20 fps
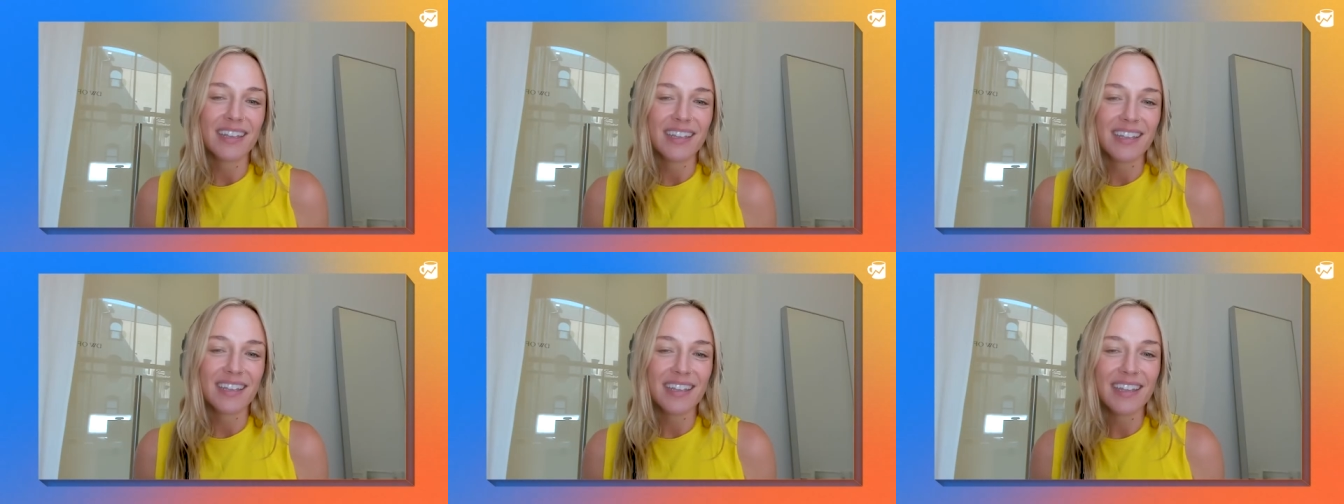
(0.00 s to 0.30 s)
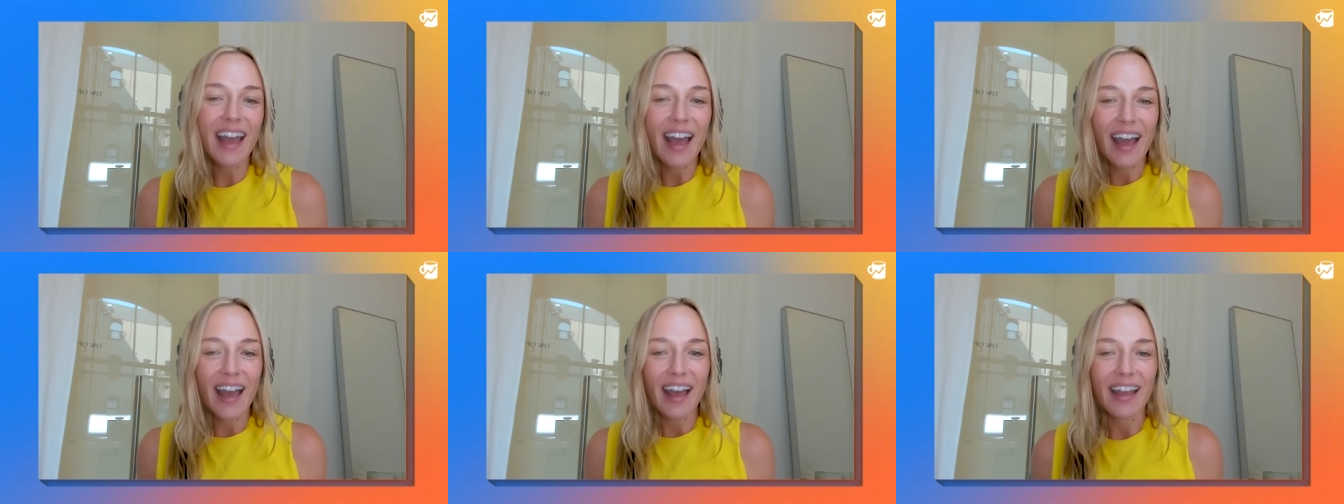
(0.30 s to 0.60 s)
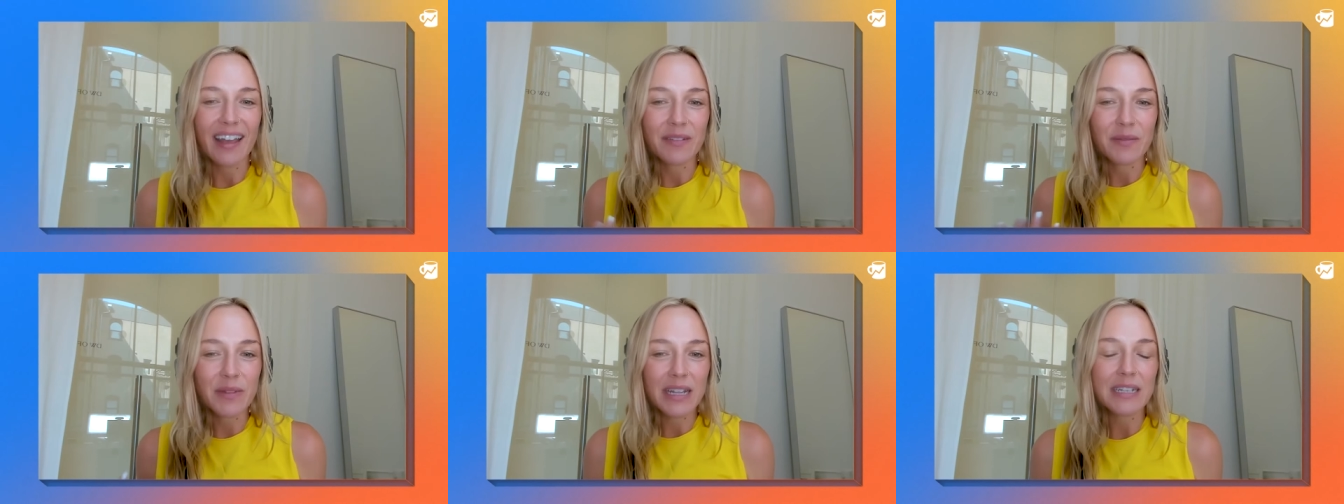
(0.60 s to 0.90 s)
Yeah,
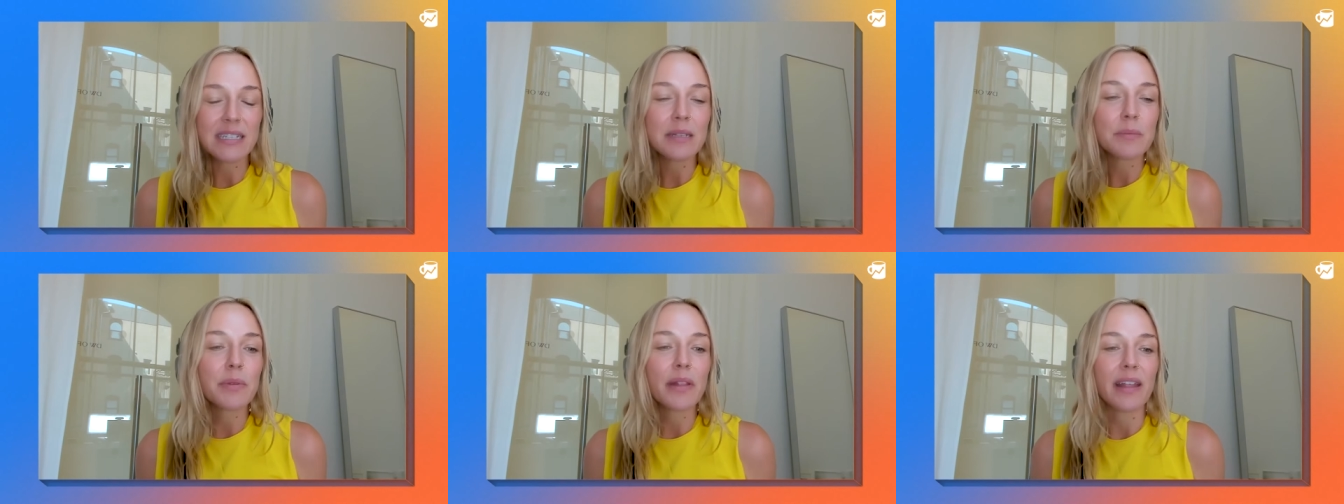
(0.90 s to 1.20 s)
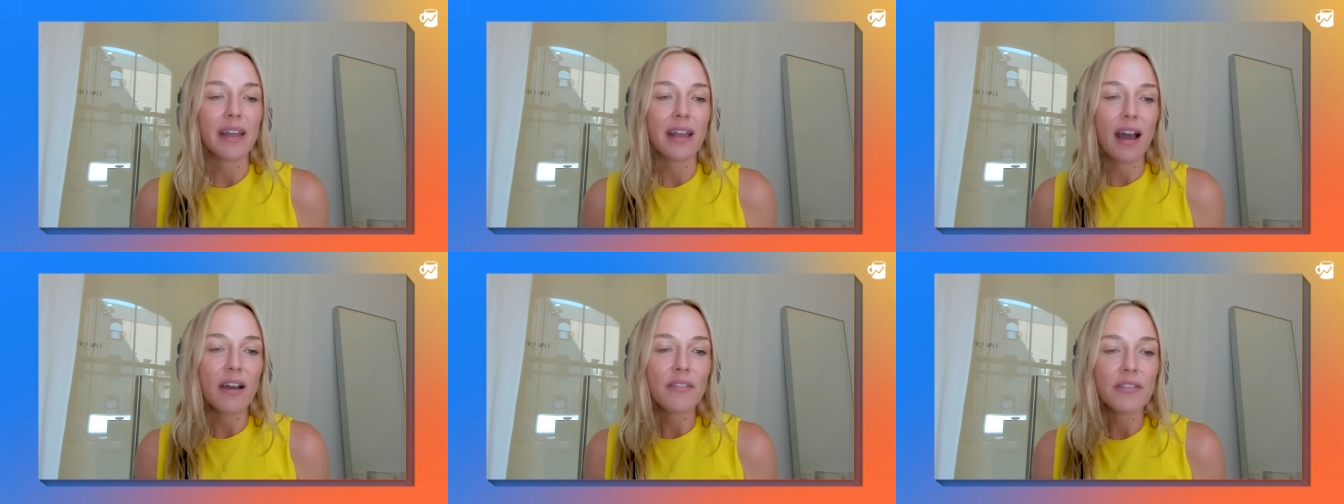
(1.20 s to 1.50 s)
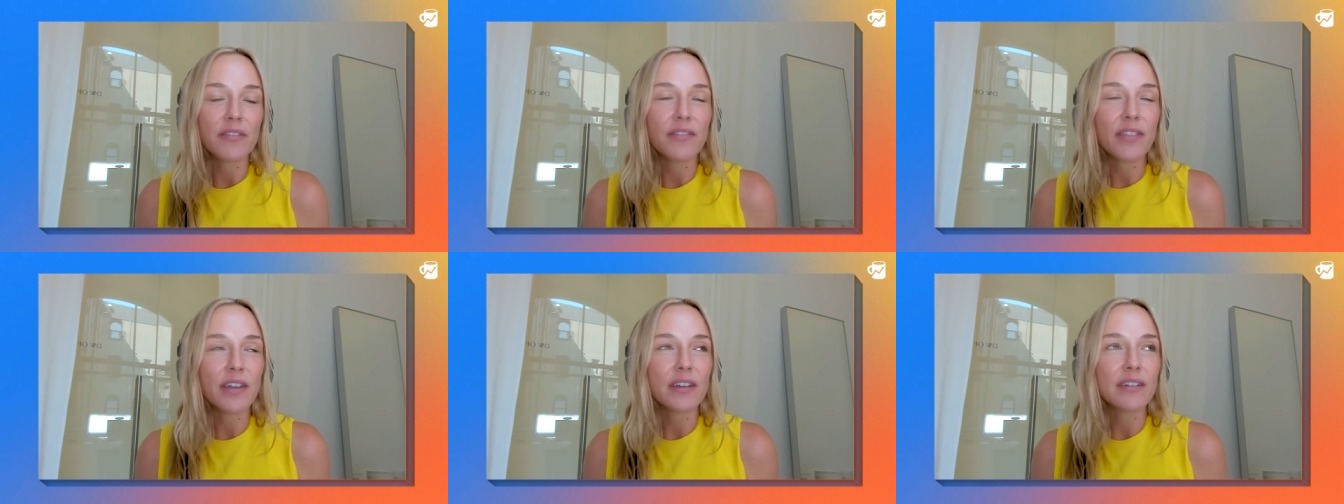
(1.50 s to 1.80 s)
and we get to play off
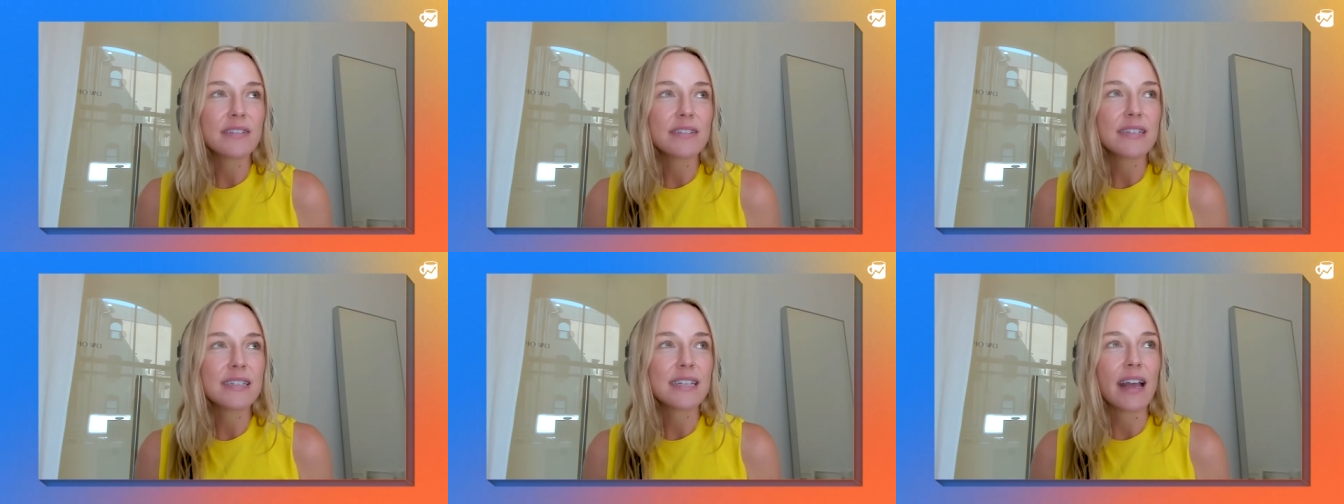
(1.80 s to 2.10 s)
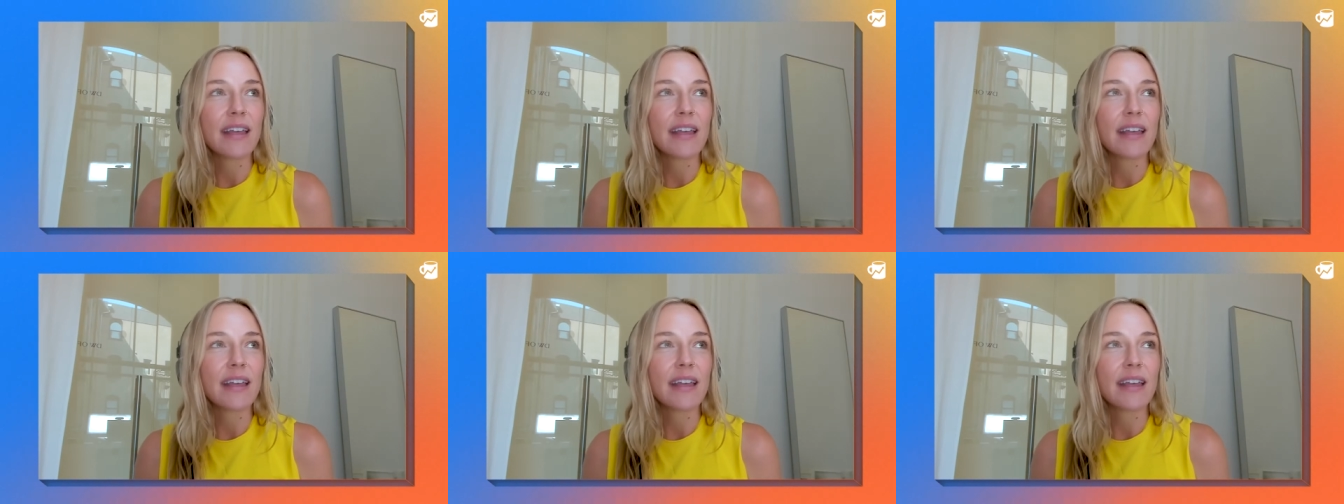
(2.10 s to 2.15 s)
of those.